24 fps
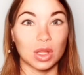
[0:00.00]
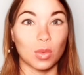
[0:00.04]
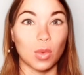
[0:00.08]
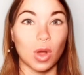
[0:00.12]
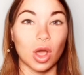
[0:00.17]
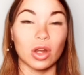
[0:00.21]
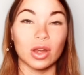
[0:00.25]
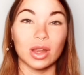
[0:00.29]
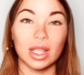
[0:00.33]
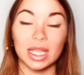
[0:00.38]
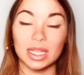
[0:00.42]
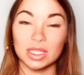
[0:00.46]

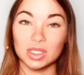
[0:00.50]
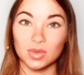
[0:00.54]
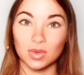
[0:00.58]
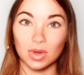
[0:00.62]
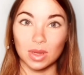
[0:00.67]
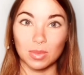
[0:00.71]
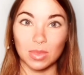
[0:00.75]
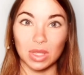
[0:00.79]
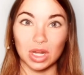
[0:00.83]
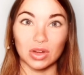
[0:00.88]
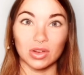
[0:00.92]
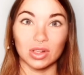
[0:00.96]
water gets
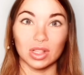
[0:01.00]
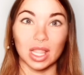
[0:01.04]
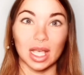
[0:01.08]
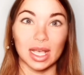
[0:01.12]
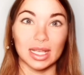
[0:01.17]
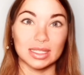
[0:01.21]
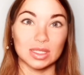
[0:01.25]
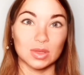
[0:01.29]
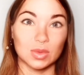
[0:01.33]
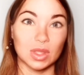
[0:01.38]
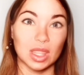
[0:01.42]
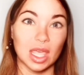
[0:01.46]

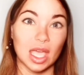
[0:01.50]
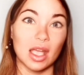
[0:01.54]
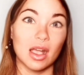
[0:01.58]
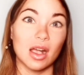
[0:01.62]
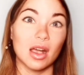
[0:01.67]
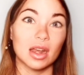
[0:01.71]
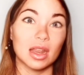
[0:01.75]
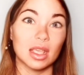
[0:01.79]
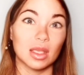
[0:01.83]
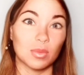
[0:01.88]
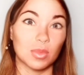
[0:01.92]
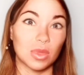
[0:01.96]
remineralized with
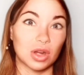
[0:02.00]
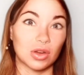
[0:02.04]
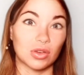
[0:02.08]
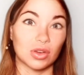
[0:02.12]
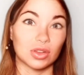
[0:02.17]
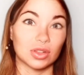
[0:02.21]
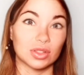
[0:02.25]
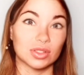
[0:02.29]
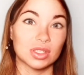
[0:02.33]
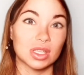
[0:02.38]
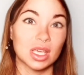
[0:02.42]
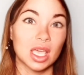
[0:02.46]
ionic
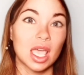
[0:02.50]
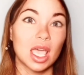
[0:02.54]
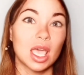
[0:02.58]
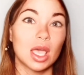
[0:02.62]
minerals,